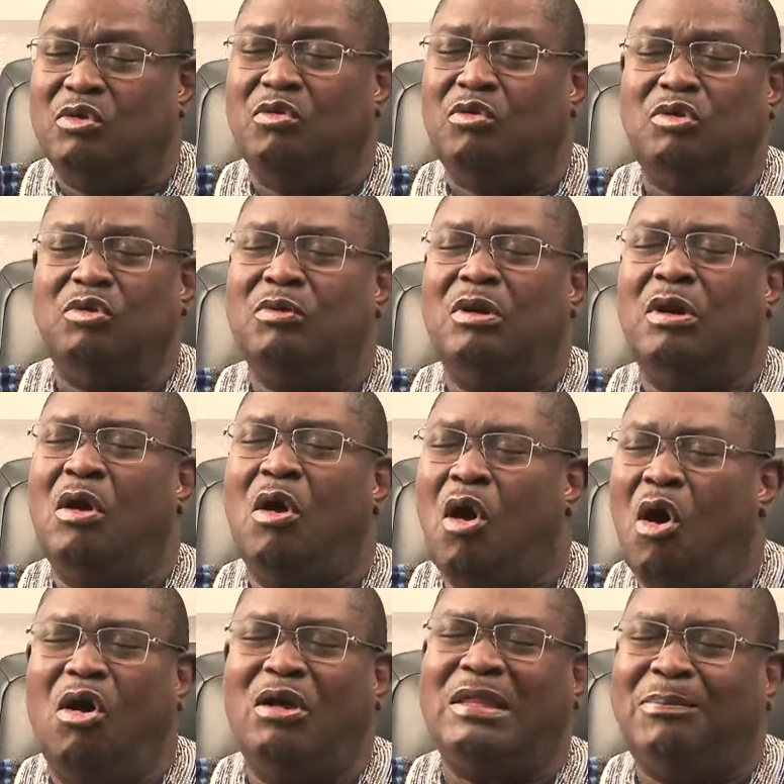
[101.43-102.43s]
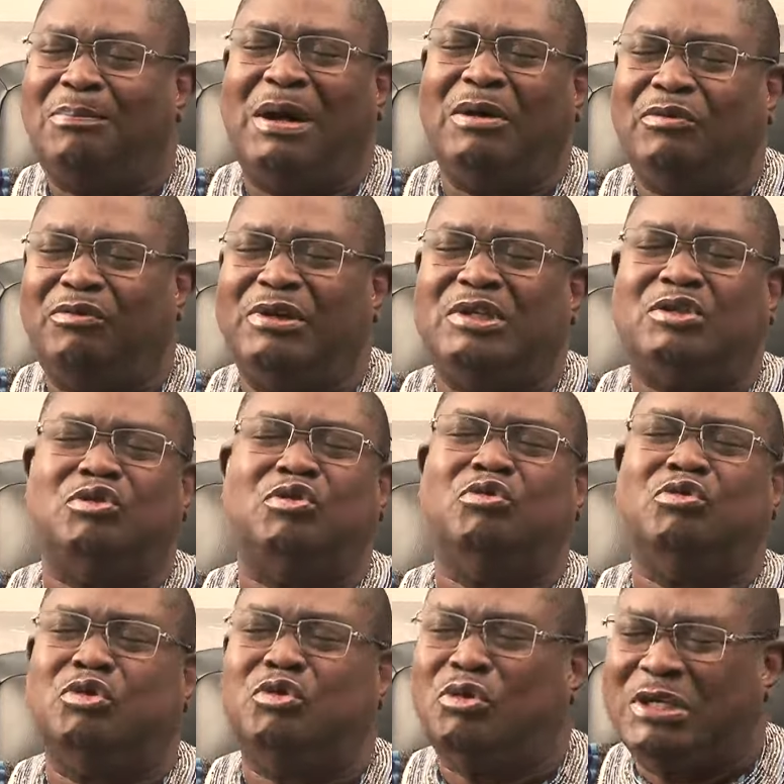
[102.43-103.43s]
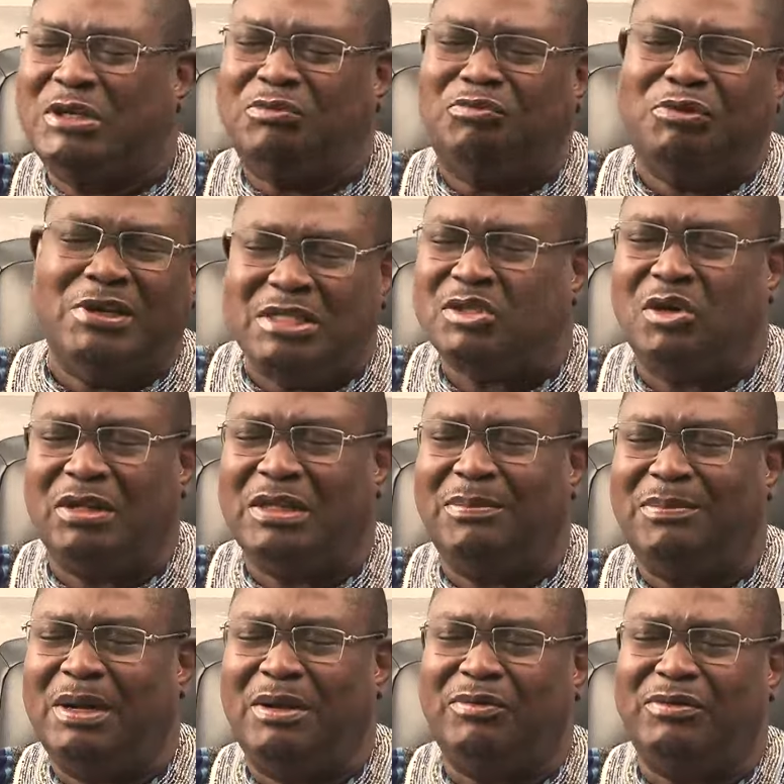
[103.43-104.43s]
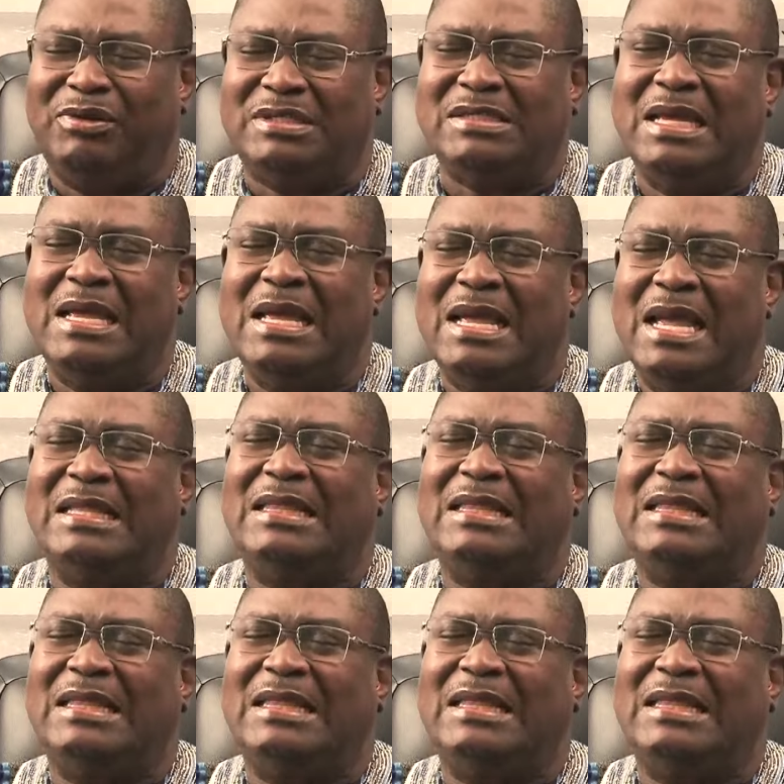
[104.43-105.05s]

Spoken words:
you erase all the boundaries,